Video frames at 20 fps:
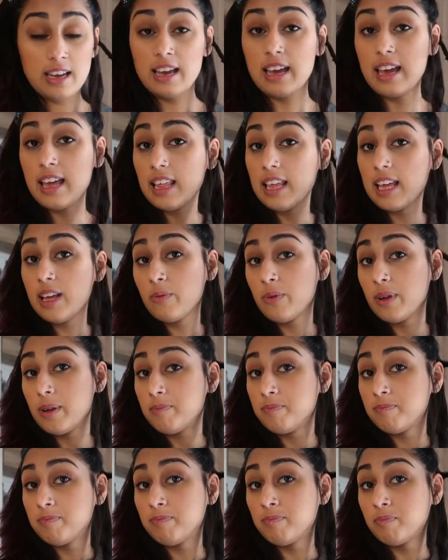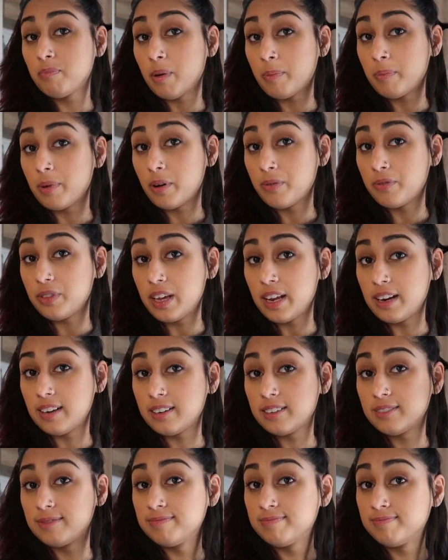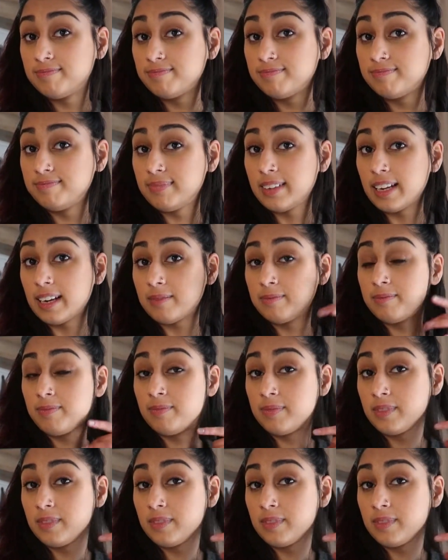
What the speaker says: And then we pop it off the end. Done.